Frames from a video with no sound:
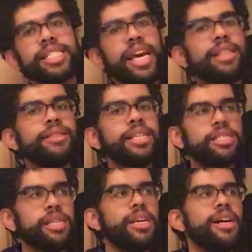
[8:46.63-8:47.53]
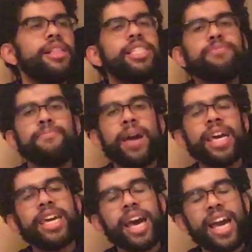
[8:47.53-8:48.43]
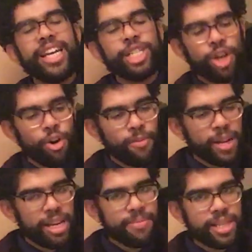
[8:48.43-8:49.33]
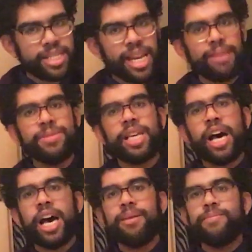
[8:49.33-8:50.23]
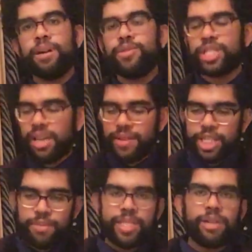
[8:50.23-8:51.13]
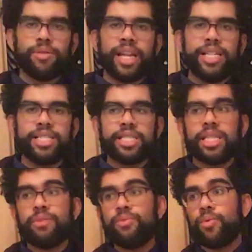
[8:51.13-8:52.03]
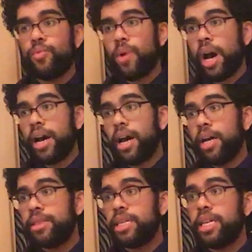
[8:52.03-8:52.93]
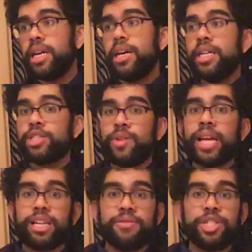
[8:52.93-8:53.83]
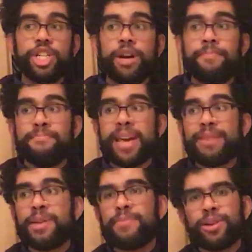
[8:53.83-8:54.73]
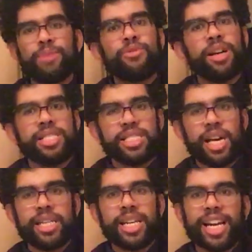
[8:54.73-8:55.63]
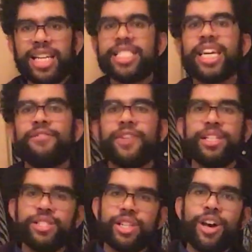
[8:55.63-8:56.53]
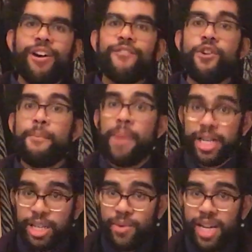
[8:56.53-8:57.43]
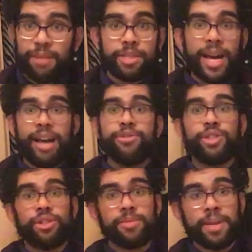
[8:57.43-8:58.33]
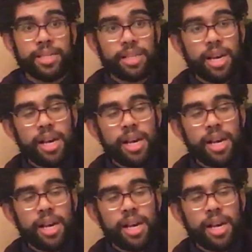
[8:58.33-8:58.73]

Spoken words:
Again, this may age horribly, but at the same time, I'm just giving some general hints. The screen accurate shirt may be a bit on the pricey side, and I like to keep things for a budget when it comes to my how-to cosplays.